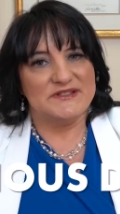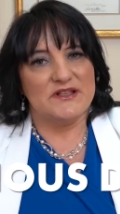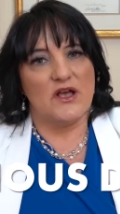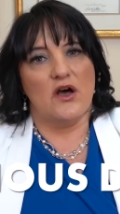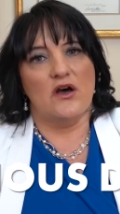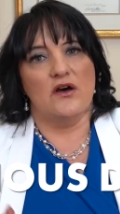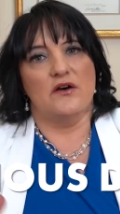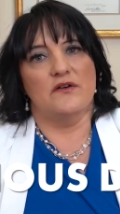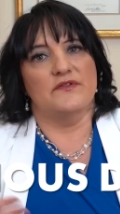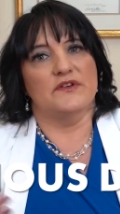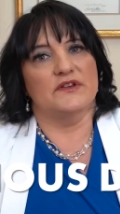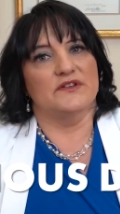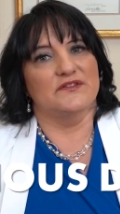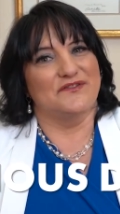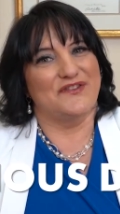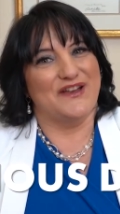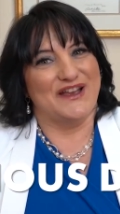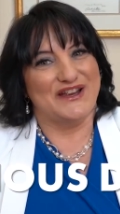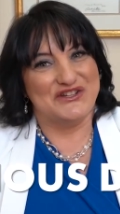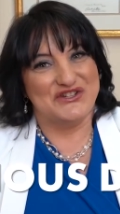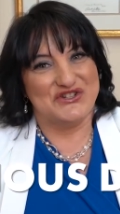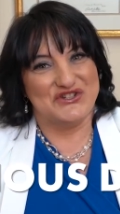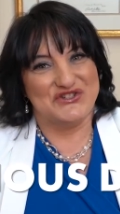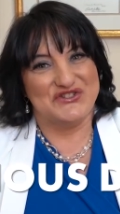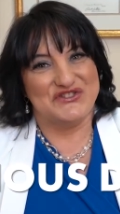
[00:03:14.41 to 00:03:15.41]
of
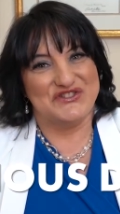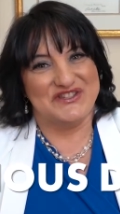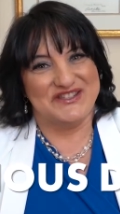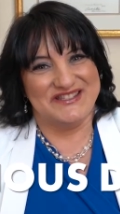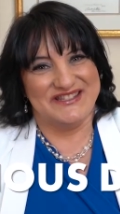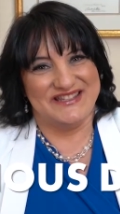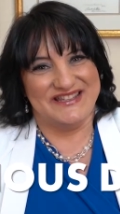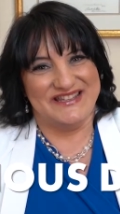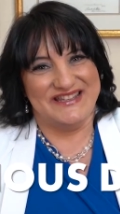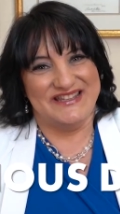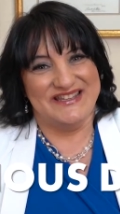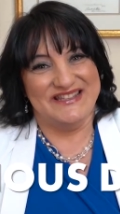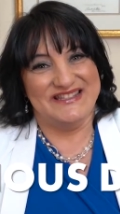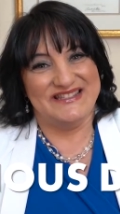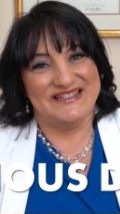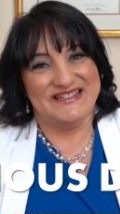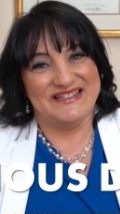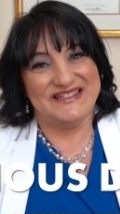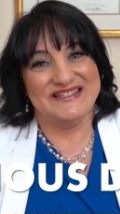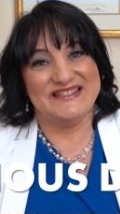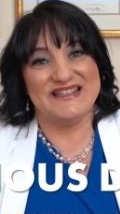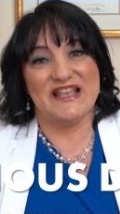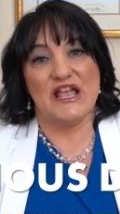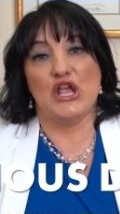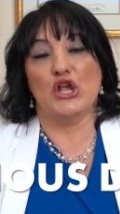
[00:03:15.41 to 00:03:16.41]
infectious
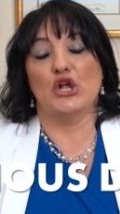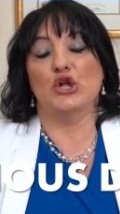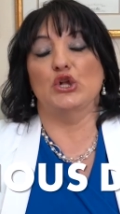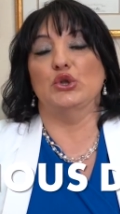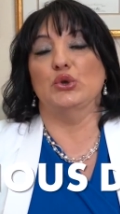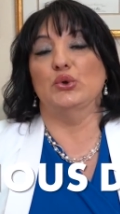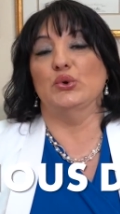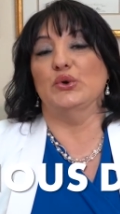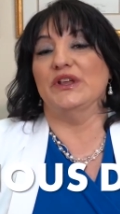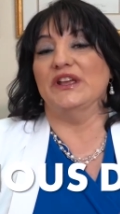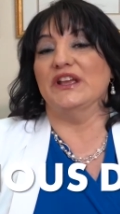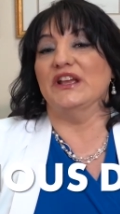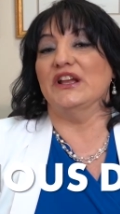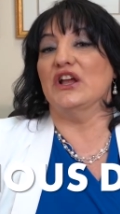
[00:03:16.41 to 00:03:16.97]
diseases, including